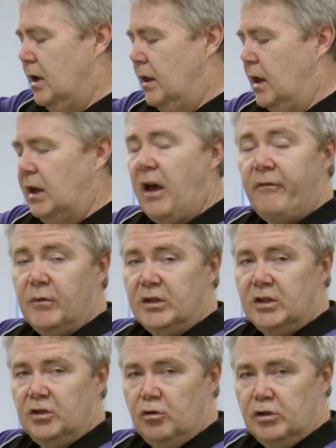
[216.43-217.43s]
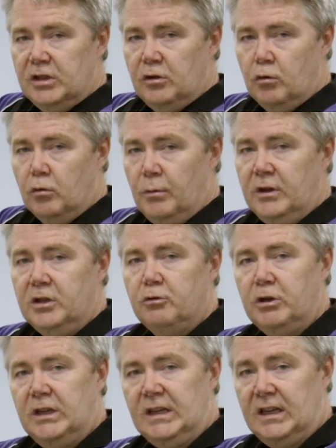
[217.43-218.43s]
that governments are using, or
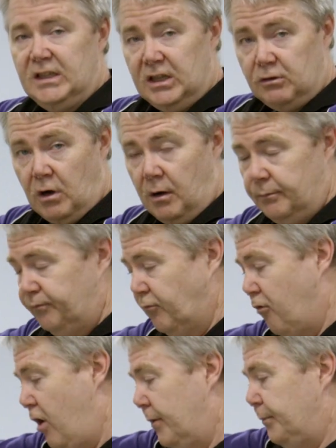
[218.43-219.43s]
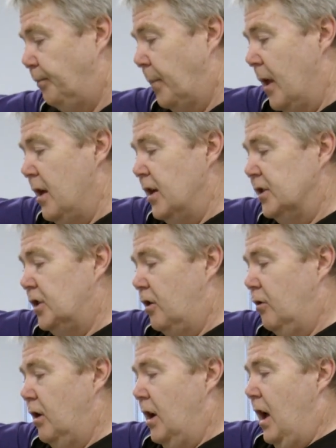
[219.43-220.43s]
military, etc. Alright, so